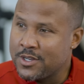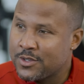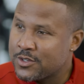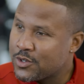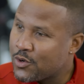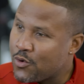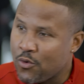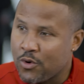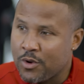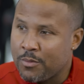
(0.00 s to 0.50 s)
I was
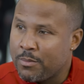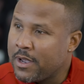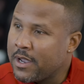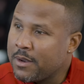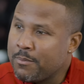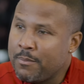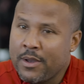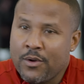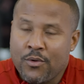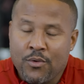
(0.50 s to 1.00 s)
a
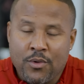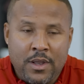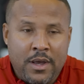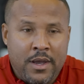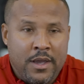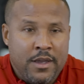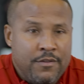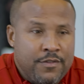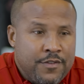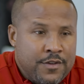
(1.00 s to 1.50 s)
quarterback my whole
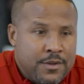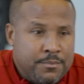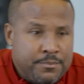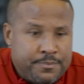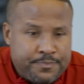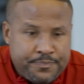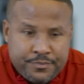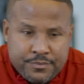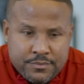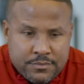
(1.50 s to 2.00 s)
life, and
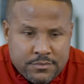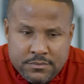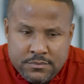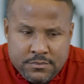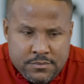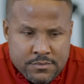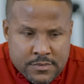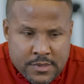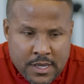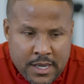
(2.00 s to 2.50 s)

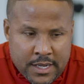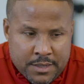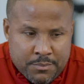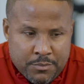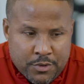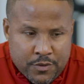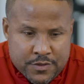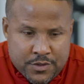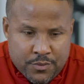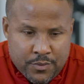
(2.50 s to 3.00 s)
I didn't
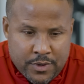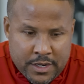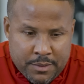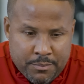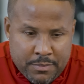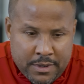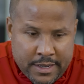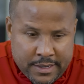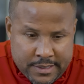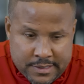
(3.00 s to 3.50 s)
move to
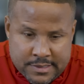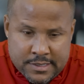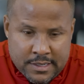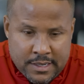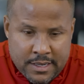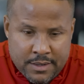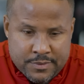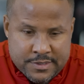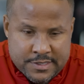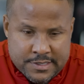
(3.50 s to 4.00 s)
running back until
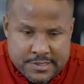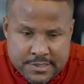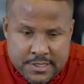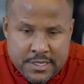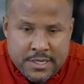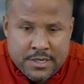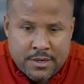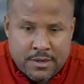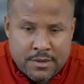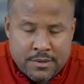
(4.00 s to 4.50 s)
I was a
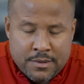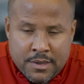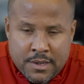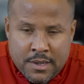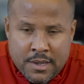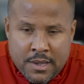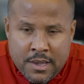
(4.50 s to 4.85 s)
senior.